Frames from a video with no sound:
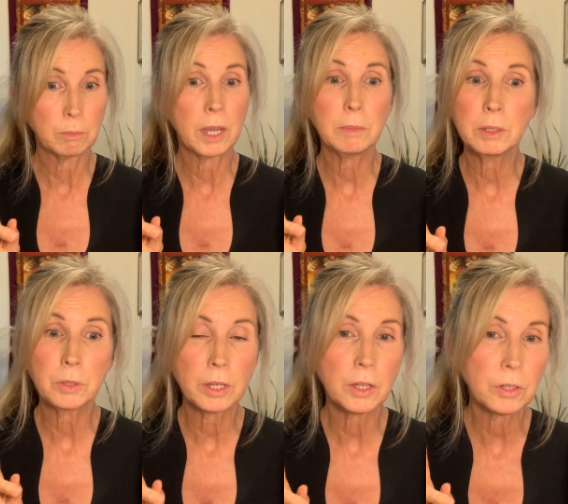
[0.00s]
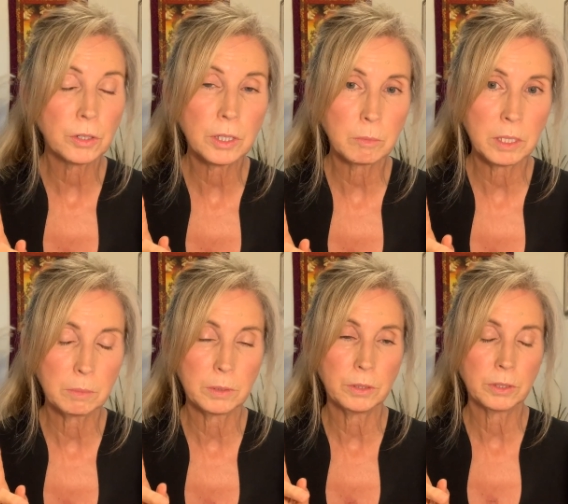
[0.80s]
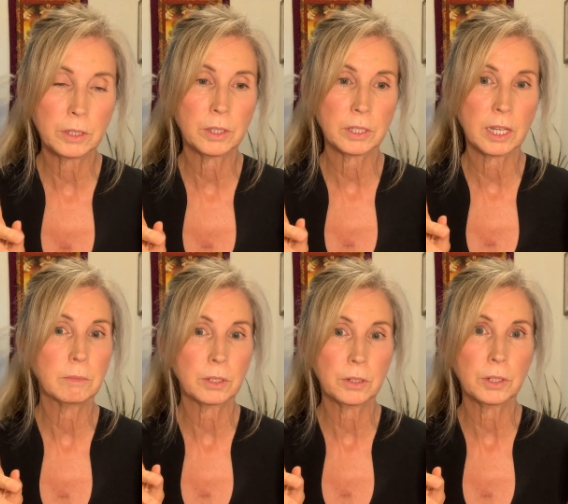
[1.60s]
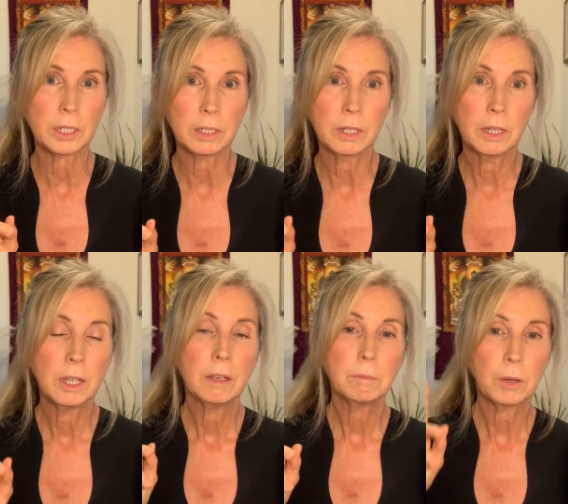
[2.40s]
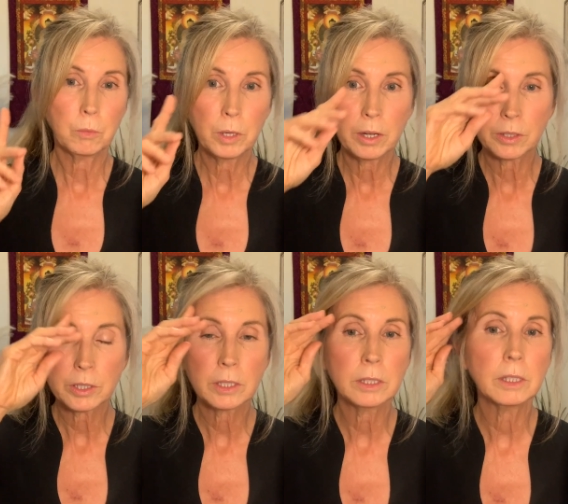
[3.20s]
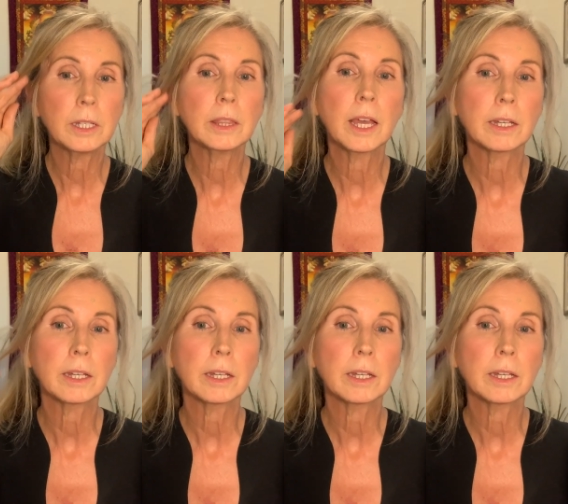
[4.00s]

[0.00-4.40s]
Maybe we're not hurting people to the same degree, but we are still in that